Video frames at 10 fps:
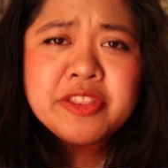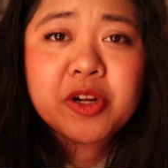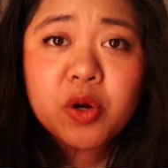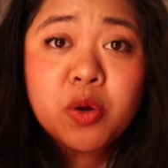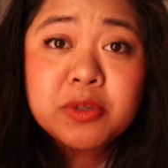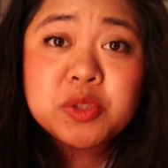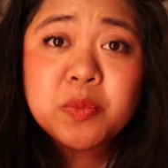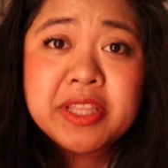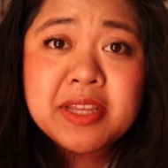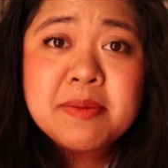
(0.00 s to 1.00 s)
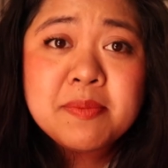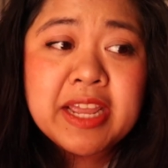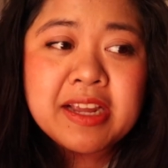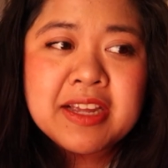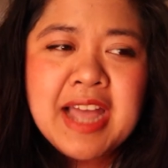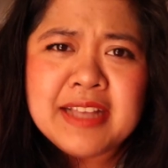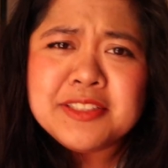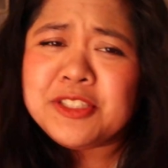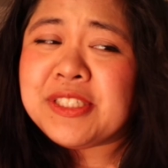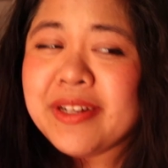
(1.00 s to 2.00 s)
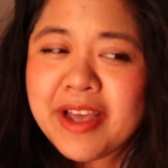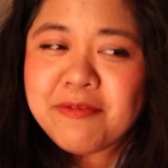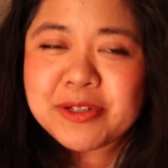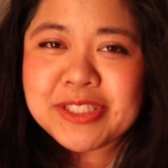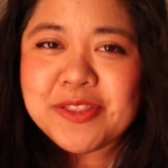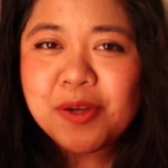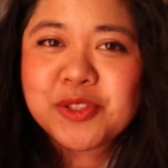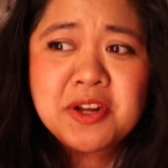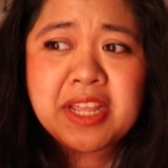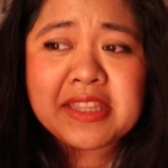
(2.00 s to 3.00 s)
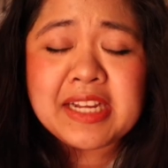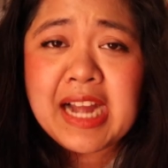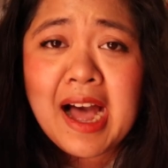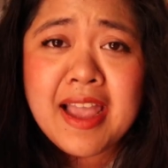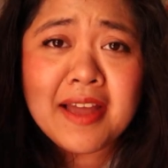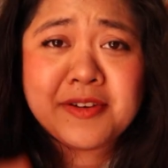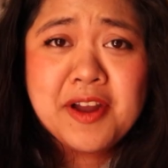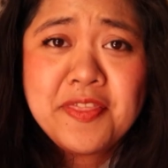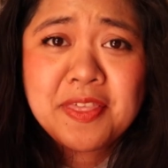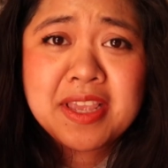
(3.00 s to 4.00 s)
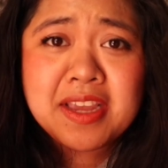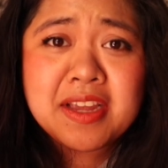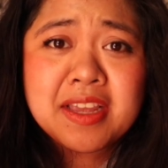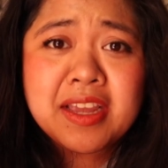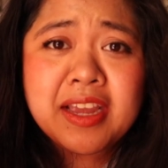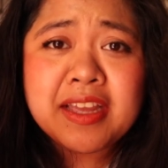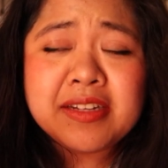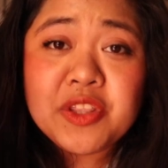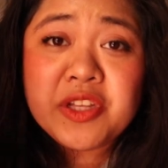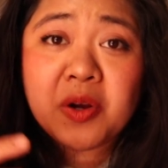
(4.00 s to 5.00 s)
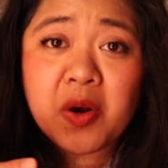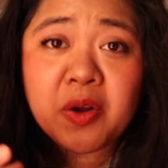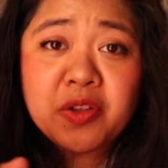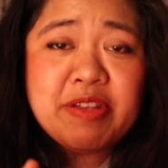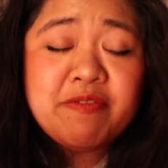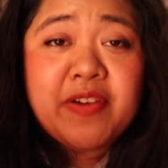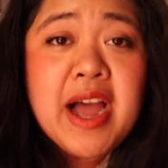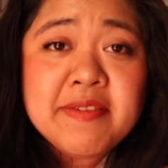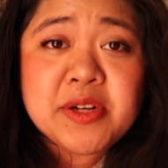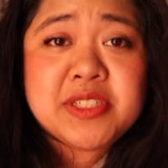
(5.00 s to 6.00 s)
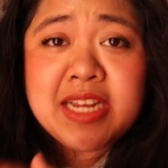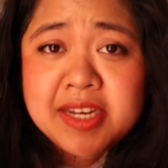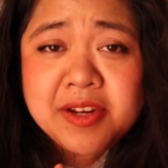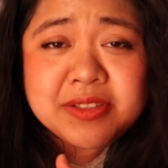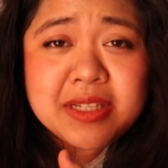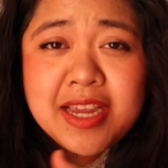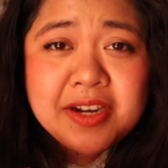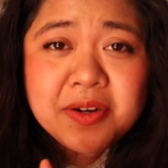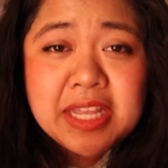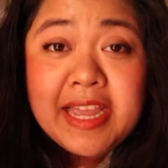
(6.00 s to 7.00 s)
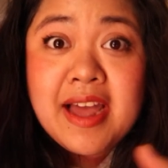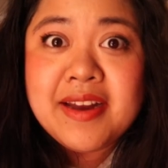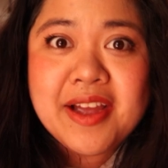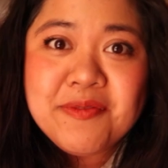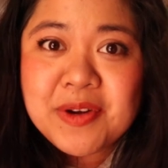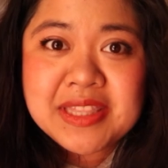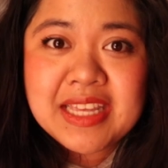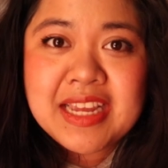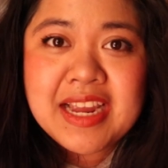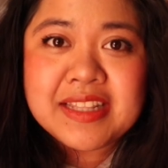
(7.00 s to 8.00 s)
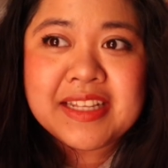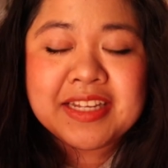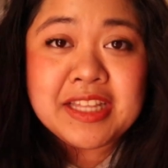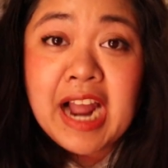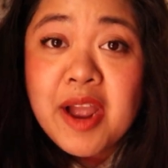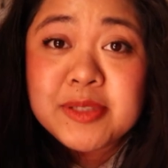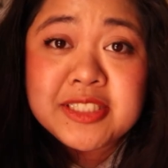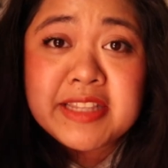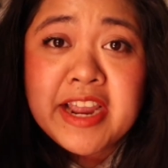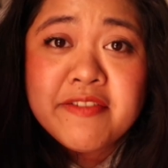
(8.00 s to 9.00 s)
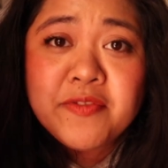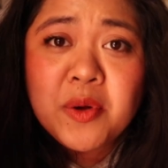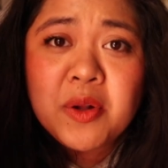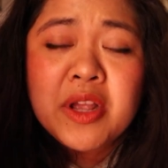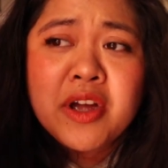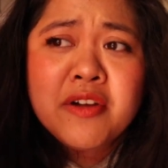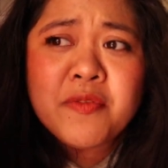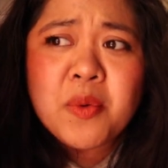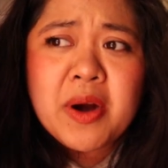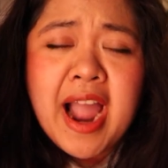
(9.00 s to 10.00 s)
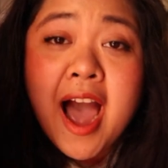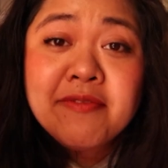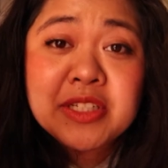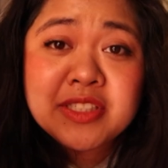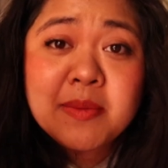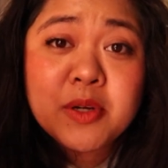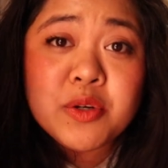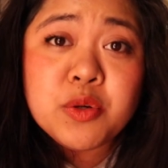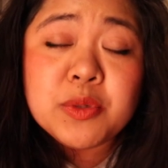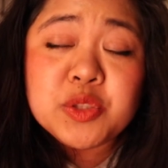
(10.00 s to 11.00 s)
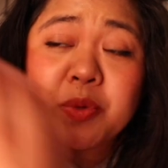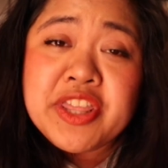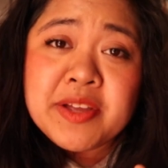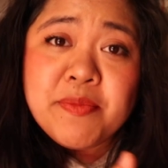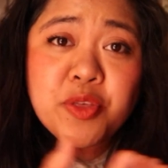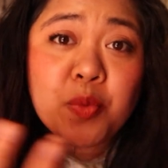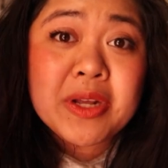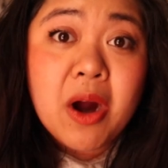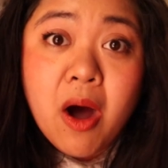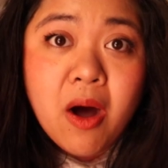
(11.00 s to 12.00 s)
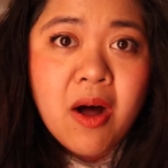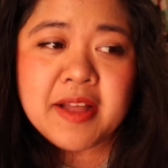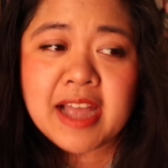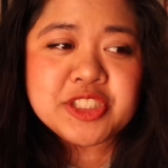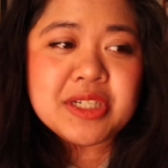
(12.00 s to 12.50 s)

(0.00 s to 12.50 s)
the girl was with him, like, hasn't she ever seen those where like the guy had nothing and with the girl in 5 years, 10 years later, they had everything, and like the guy was thankful for having someone who was with him through it all? Has